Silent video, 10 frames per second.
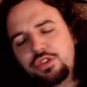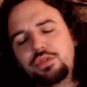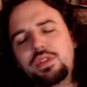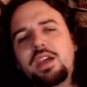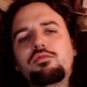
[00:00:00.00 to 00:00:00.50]
through
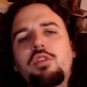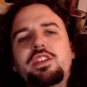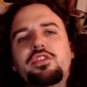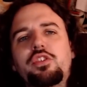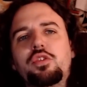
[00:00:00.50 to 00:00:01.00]
that right
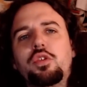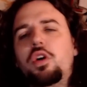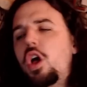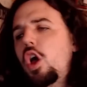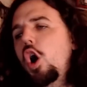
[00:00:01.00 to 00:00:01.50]

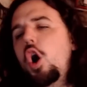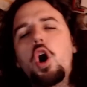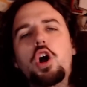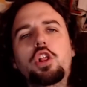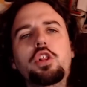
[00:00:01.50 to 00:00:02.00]
circle
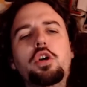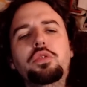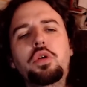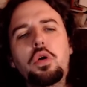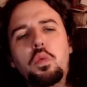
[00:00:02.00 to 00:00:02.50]
all
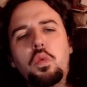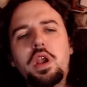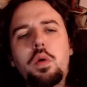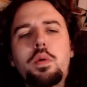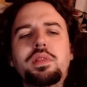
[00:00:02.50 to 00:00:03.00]
alone,
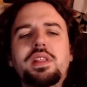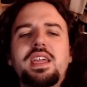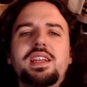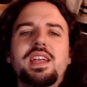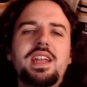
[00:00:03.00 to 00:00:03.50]
one-on-one with
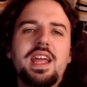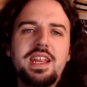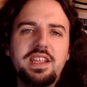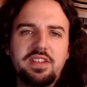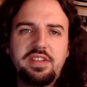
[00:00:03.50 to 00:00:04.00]
Lankinen, and
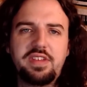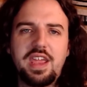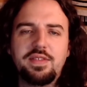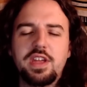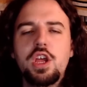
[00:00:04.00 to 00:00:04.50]
he's going to
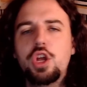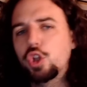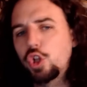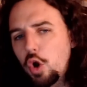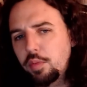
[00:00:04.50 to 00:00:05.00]
save it.
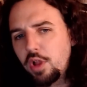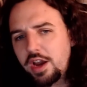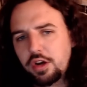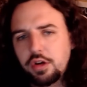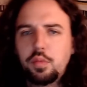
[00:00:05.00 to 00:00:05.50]
Low
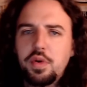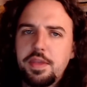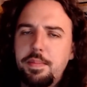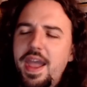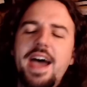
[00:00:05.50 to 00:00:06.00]
blocker with the
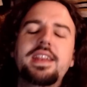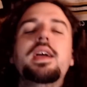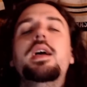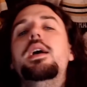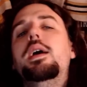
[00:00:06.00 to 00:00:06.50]
pad.
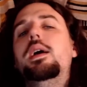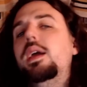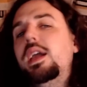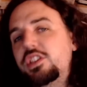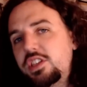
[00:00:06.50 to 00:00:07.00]

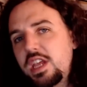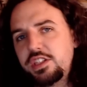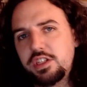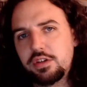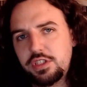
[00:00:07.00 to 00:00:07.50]
It
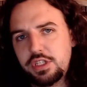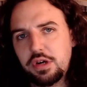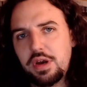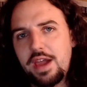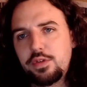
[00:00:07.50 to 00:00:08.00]
stays
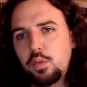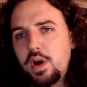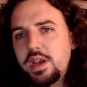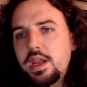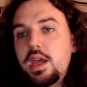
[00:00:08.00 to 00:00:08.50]
0-0 after
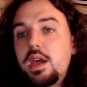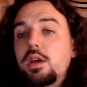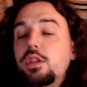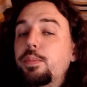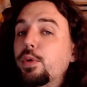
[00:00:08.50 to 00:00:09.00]
one.
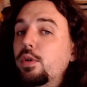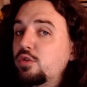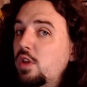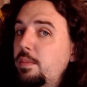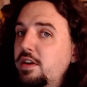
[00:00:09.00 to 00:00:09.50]
The Bruins
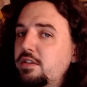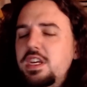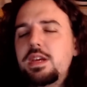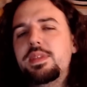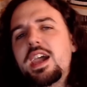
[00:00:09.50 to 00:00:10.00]
were the better
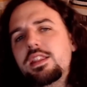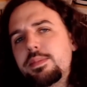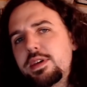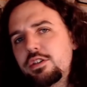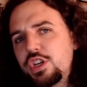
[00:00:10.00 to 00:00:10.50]
team. They had the
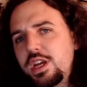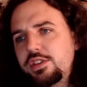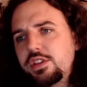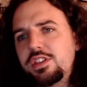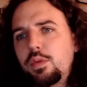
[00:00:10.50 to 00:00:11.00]
better
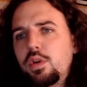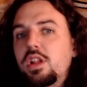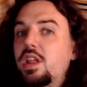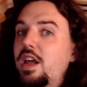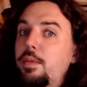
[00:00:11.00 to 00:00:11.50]
chances. There weren't a
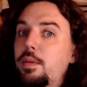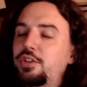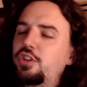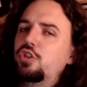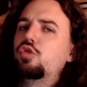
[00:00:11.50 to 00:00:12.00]
lot of
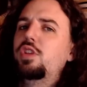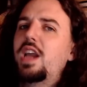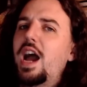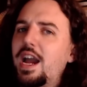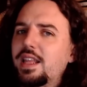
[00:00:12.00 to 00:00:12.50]
moments to truly
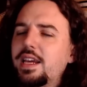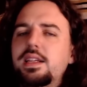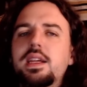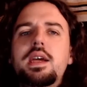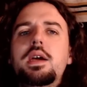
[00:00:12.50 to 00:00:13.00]

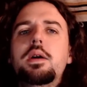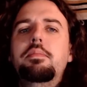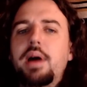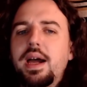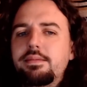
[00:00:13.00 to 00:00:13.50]
highlight,
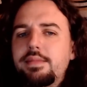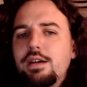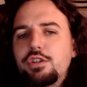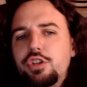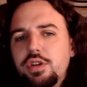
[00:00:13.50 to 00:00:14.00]
but
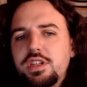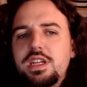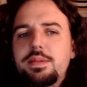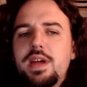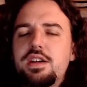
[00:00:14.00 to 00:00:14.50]
outshooting a
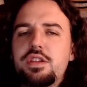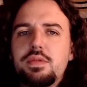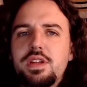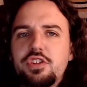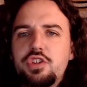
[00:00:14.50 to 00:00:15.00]
team
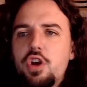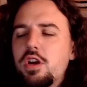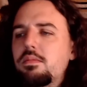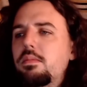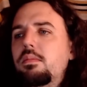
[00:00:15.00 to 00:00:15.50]
9-3 to
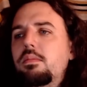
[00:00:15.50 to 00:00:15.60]
start.